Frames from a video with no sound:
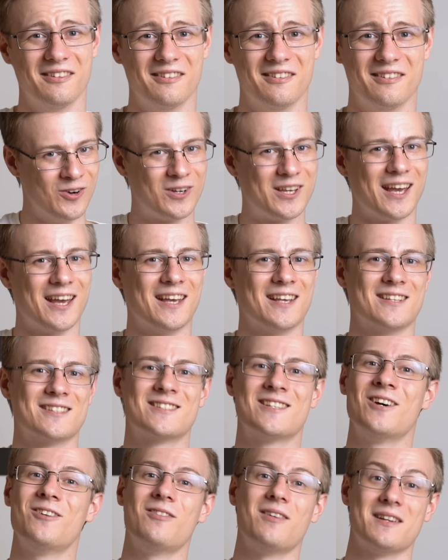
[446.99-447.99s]
Okay,
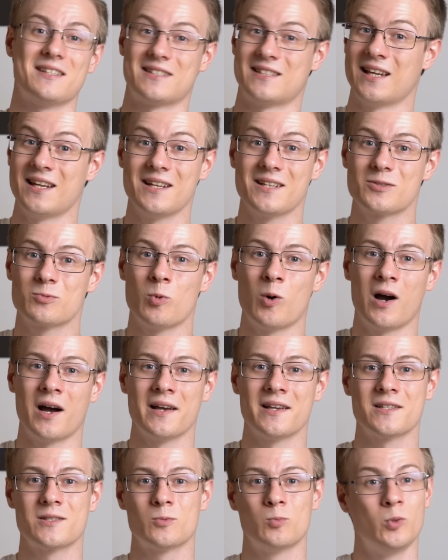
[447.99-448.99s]
so
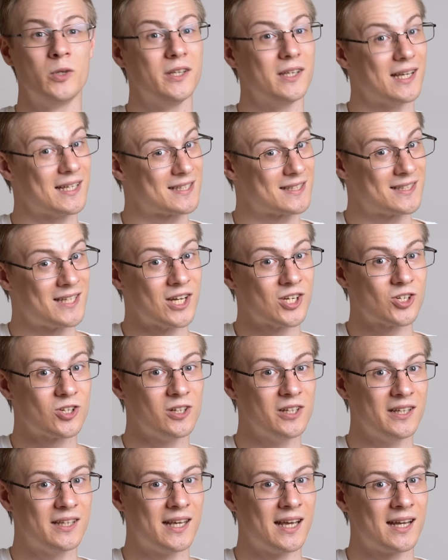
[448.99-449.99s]
settings-wise, we
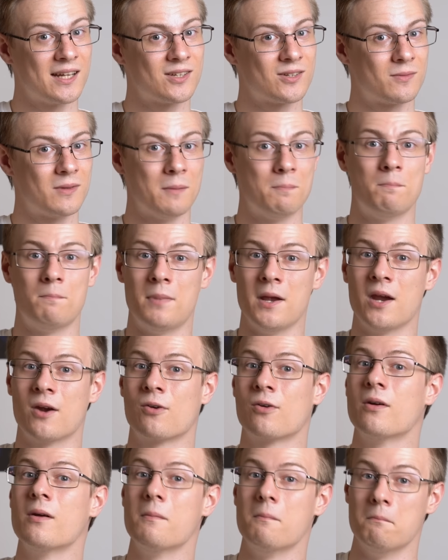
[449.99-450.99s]
essentially get the
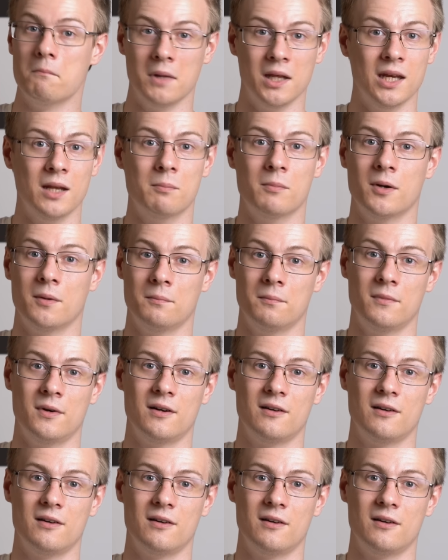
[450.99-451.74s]
bare minimum.